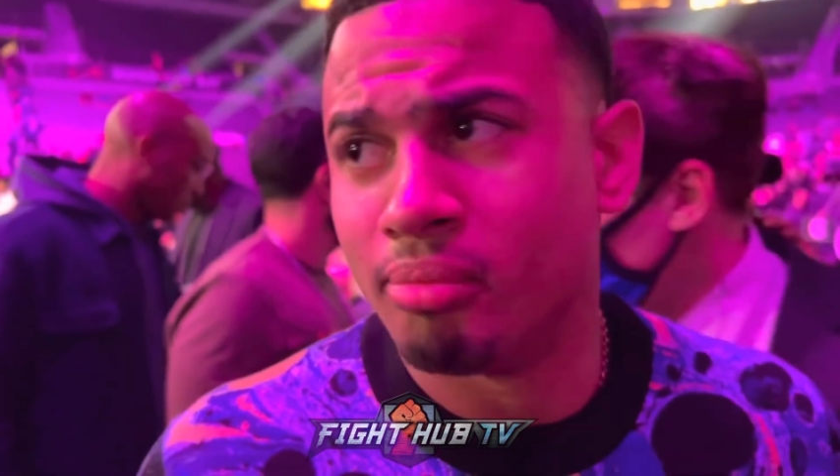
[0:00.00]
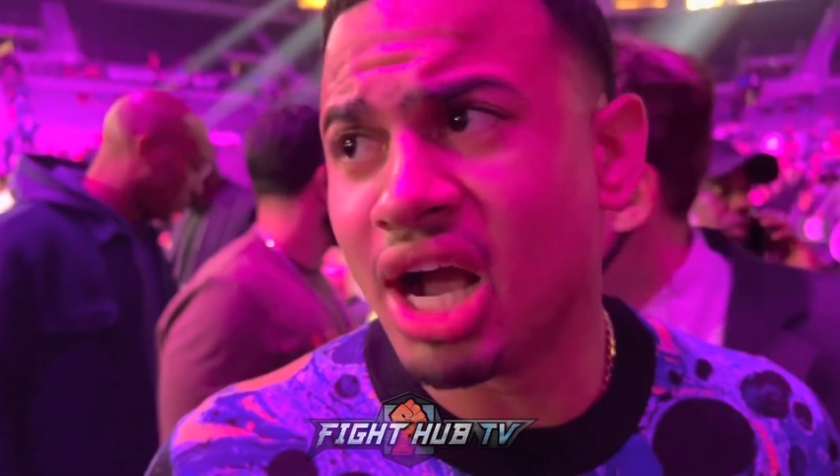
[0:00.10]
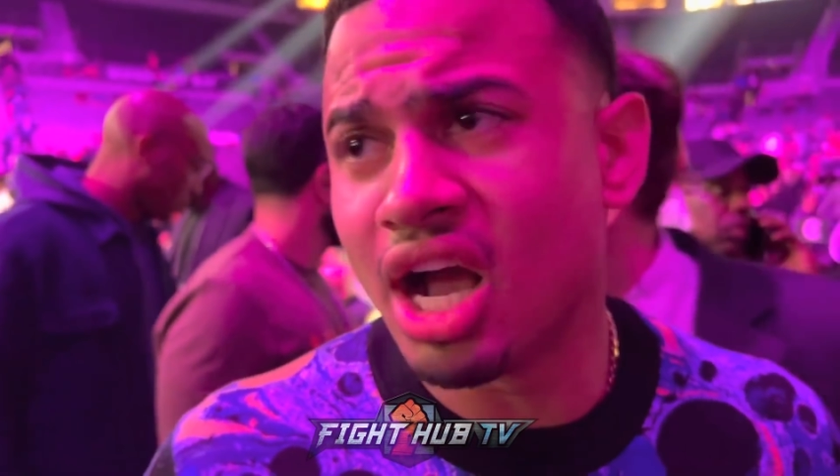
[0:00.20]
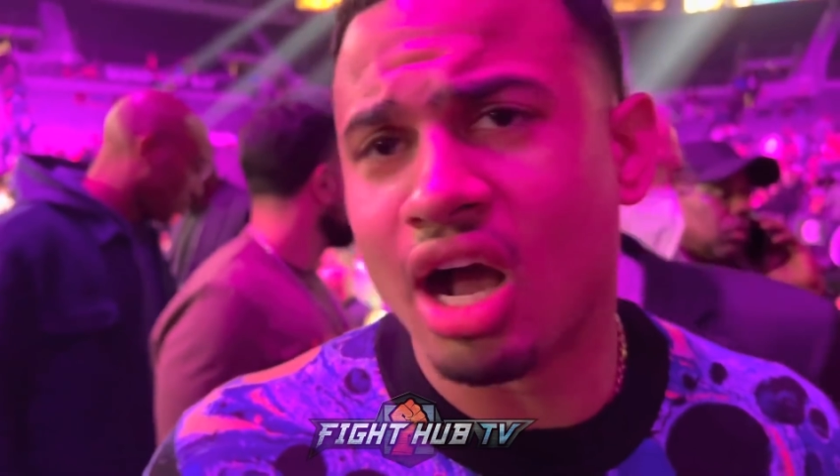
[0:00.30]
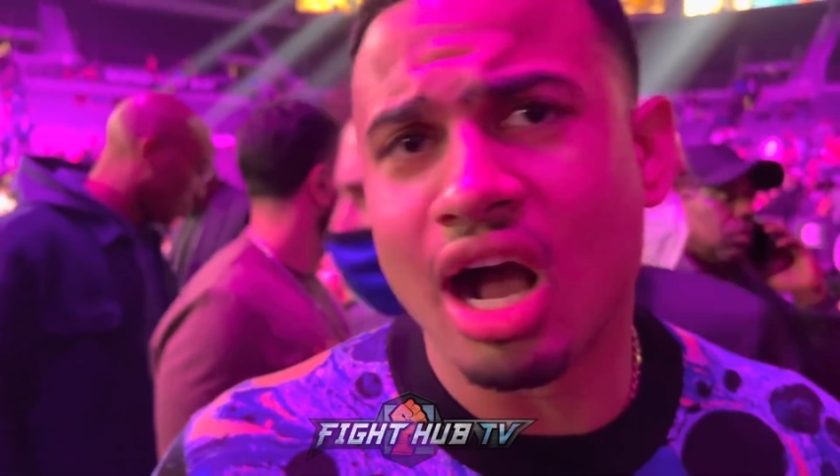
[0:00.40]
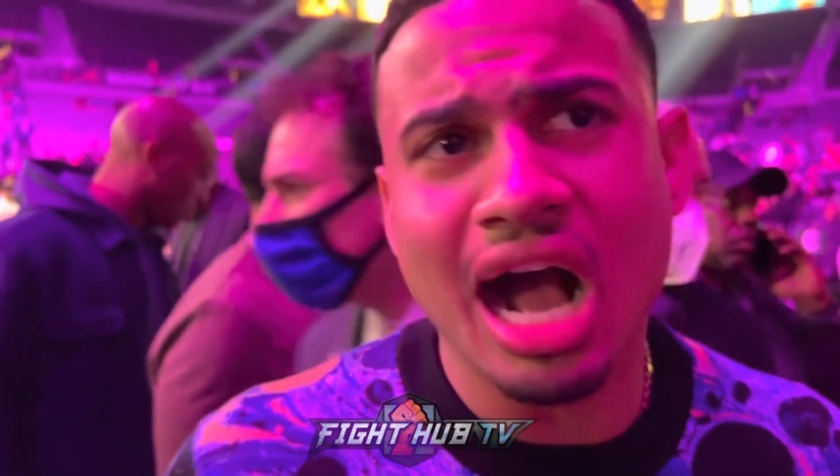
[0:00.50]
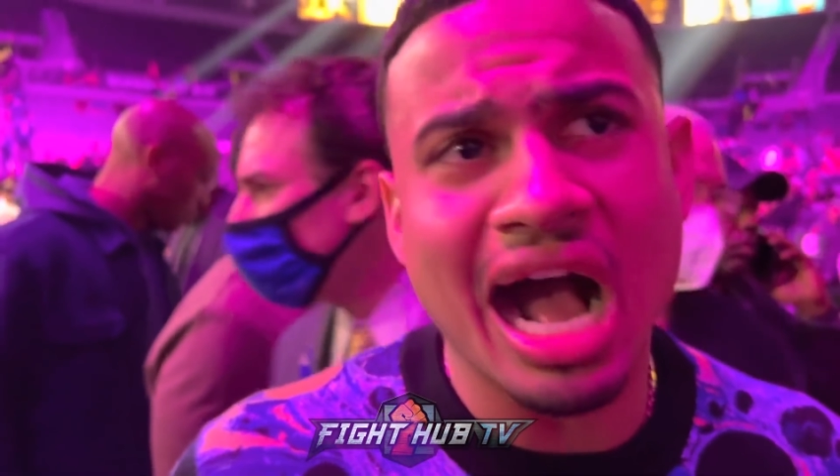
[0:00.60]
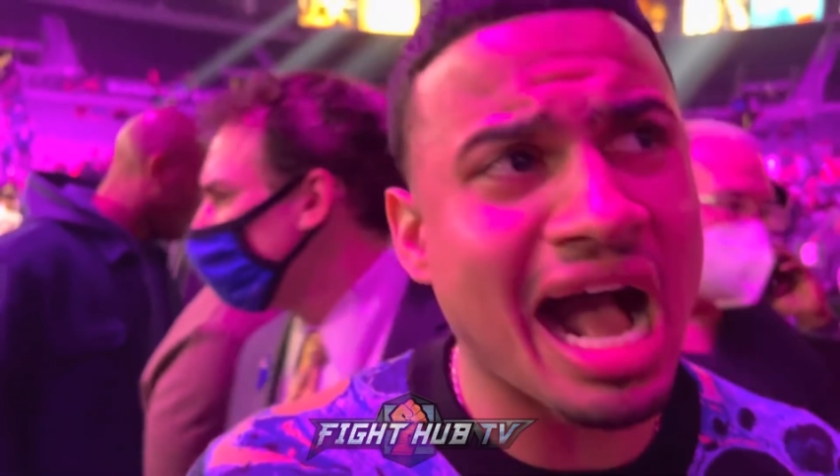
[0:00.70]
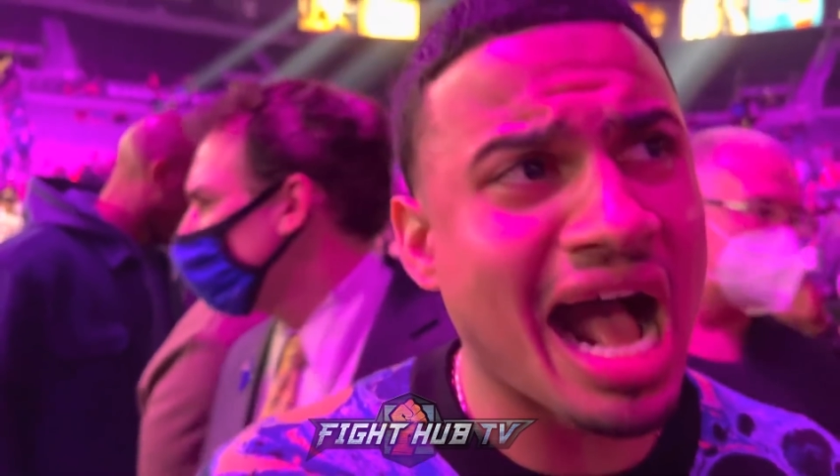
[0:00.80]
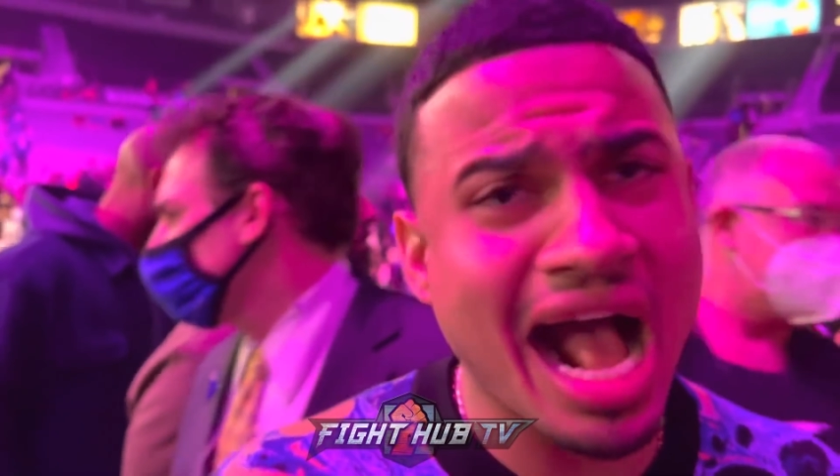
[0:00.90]
Well,
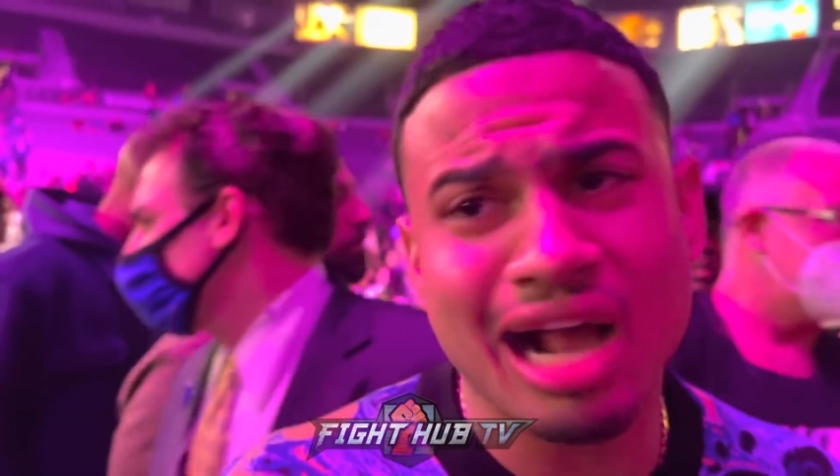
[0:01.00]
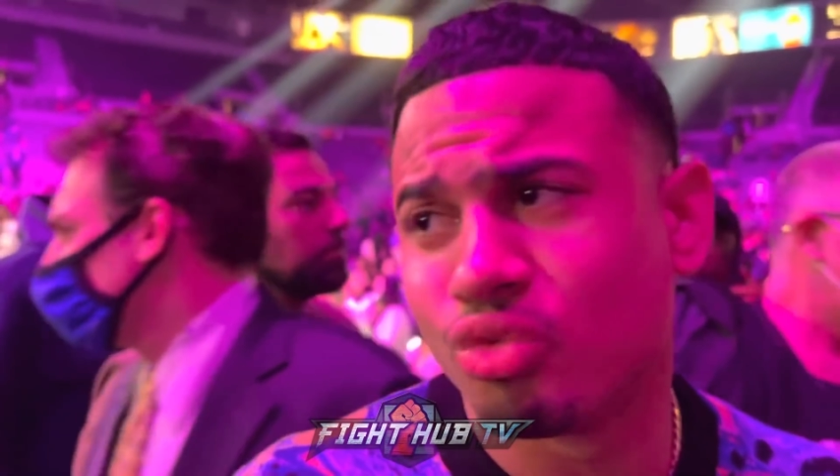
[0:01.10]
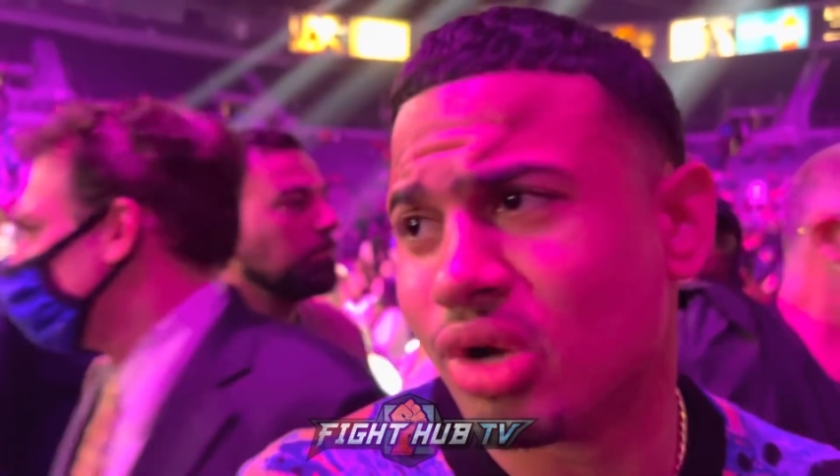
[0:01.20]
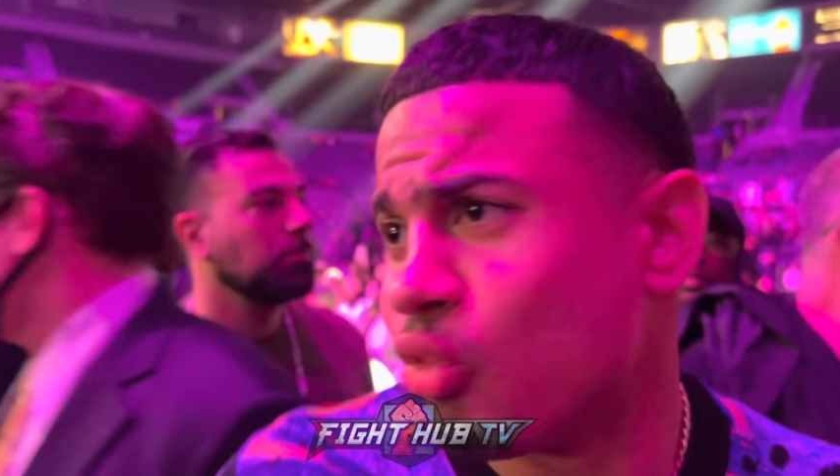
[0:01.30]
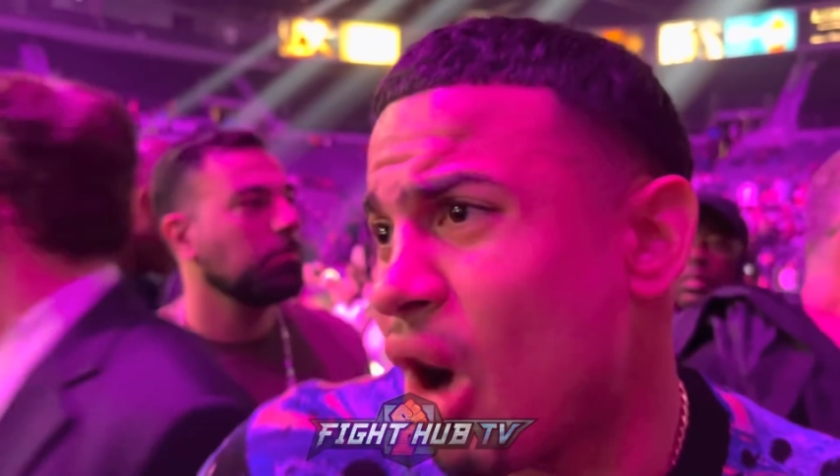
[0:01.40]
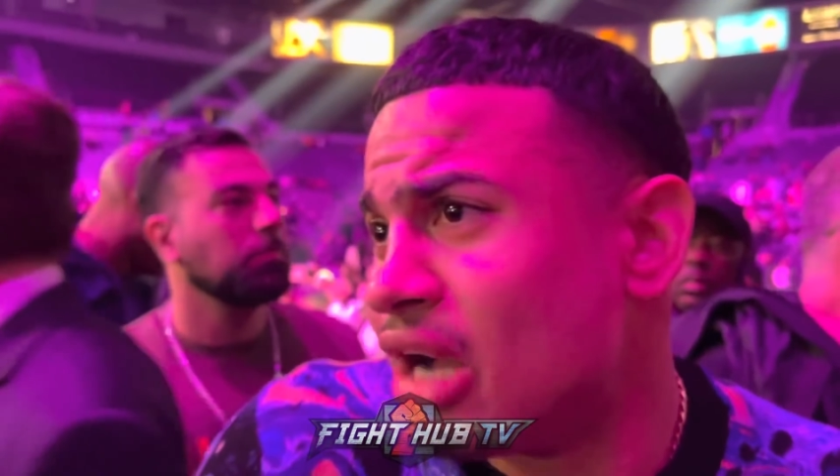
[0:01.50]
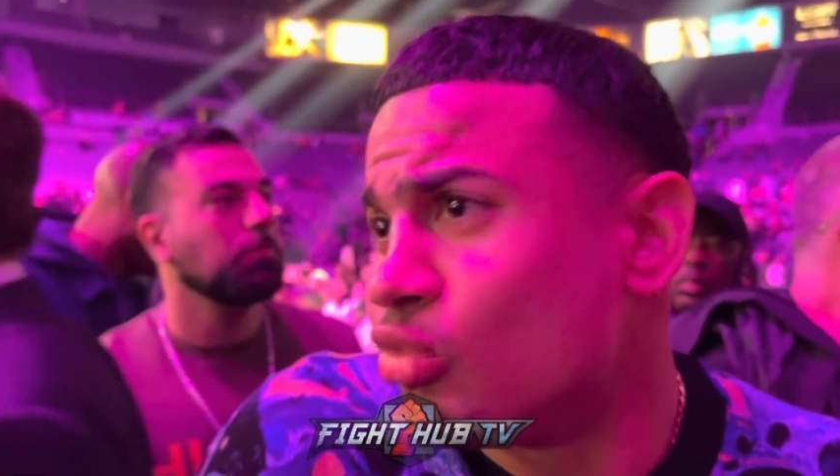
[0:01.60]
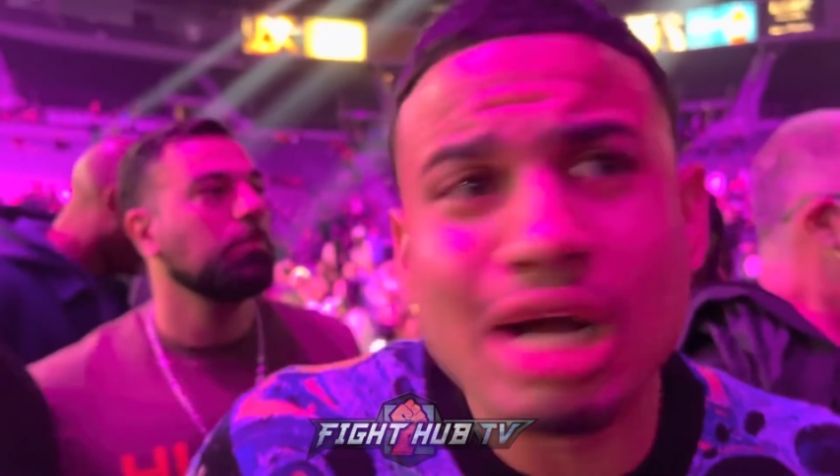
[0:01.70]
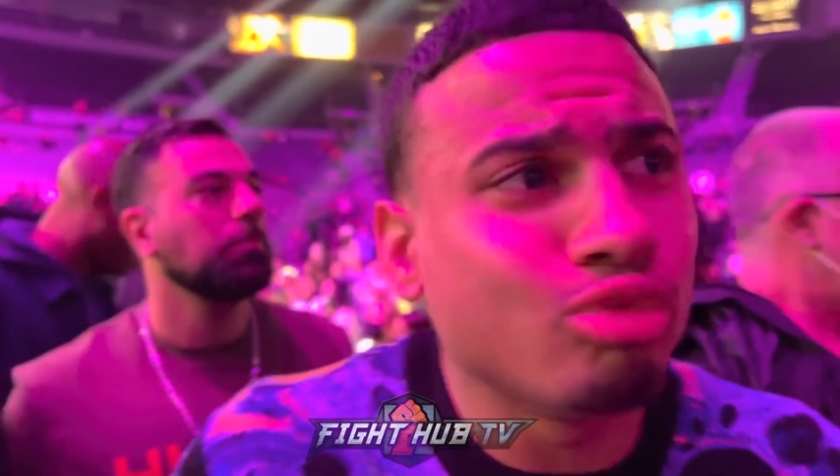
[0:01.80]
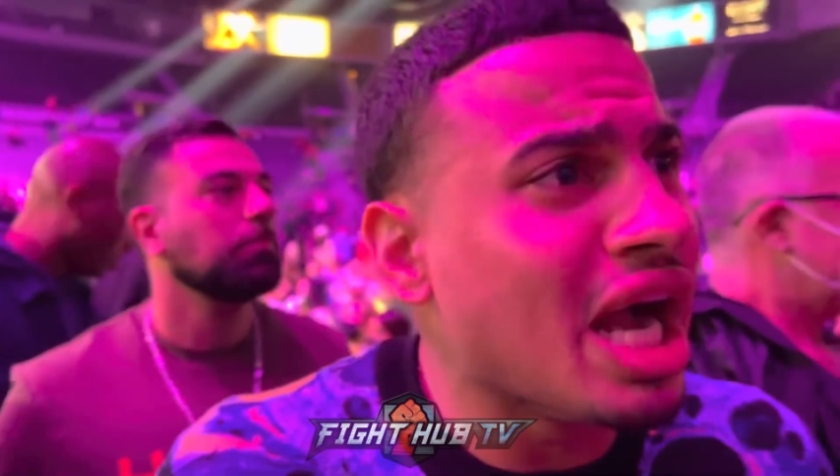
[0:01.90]
I why,
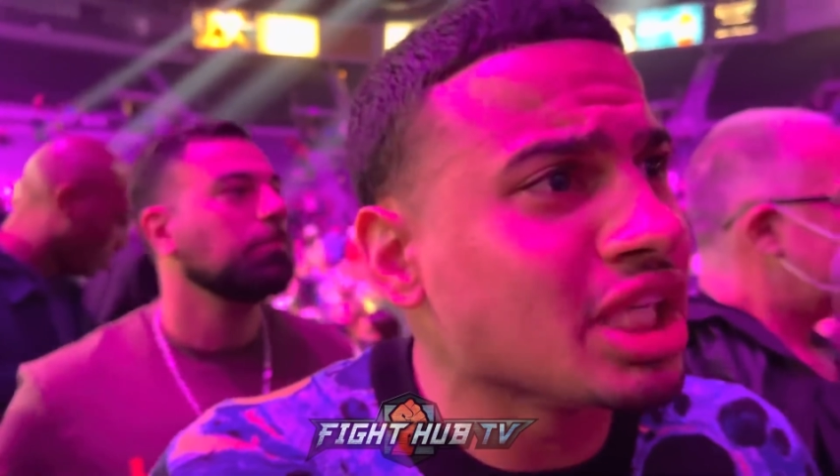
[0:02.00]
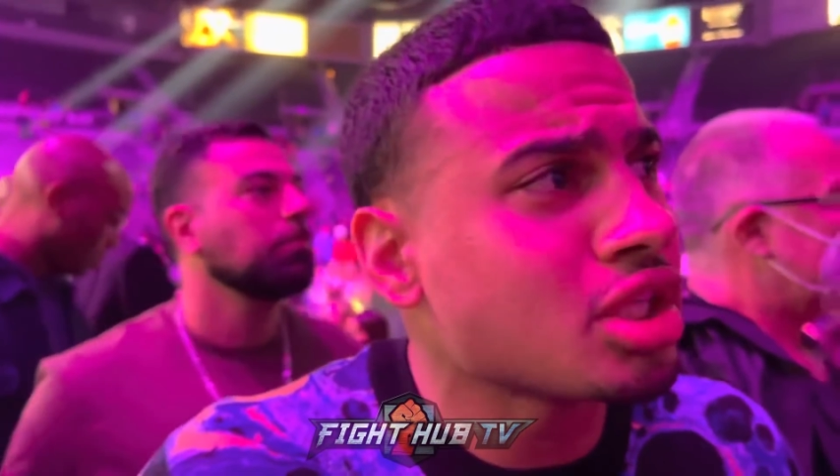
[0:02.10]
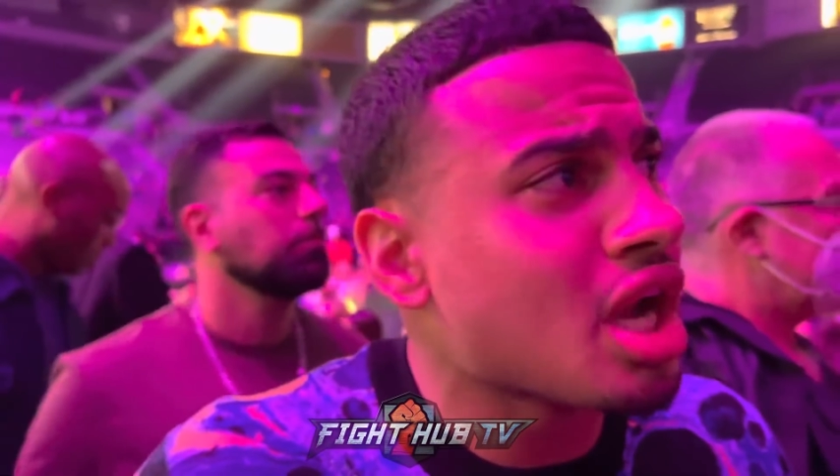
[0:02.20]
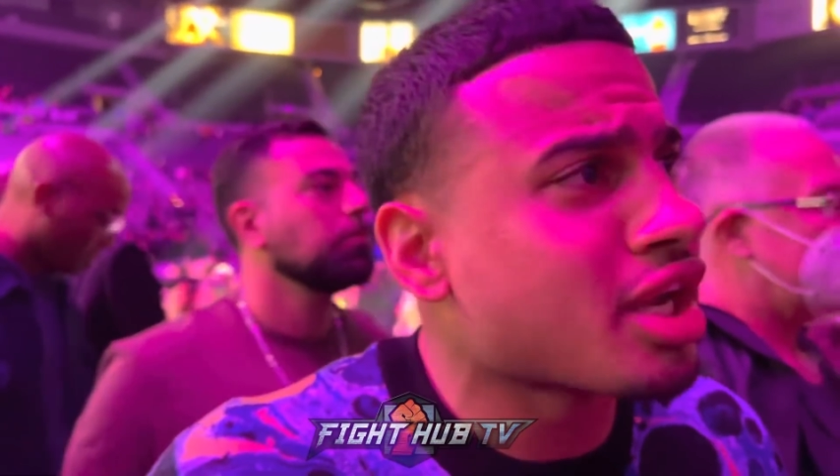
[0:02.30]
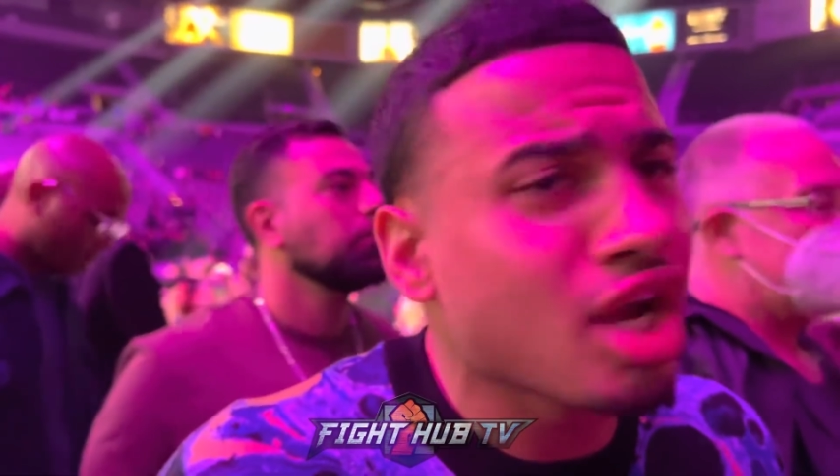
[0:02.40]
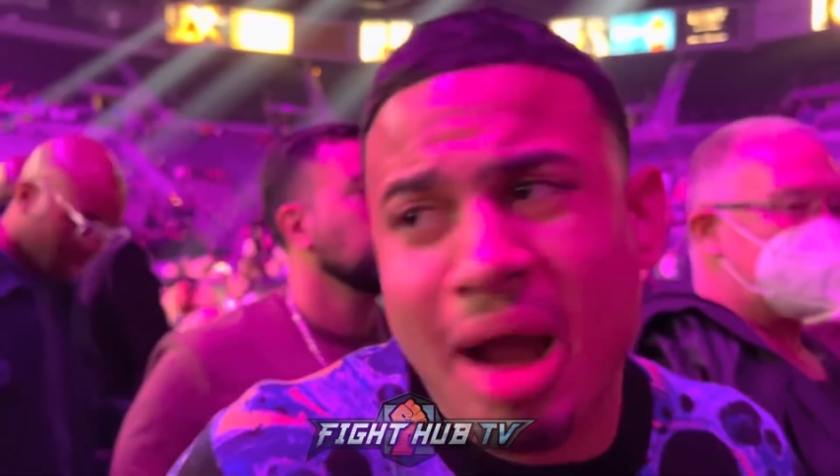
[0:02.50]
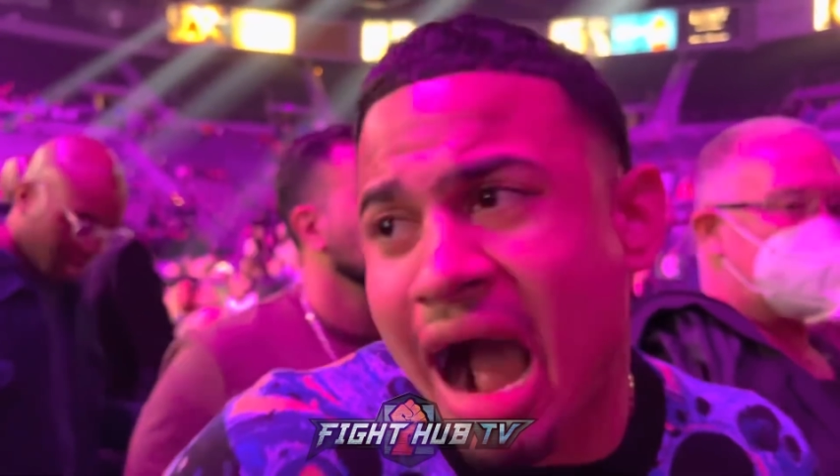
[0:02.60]
why, why should I care?